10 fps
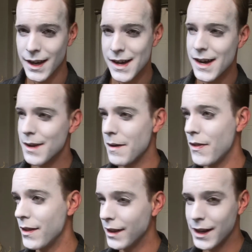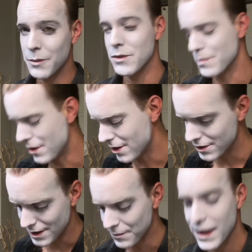and then later we'll smudge it. You'll
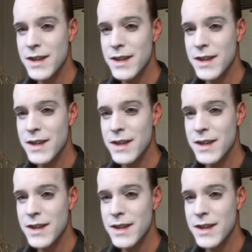see.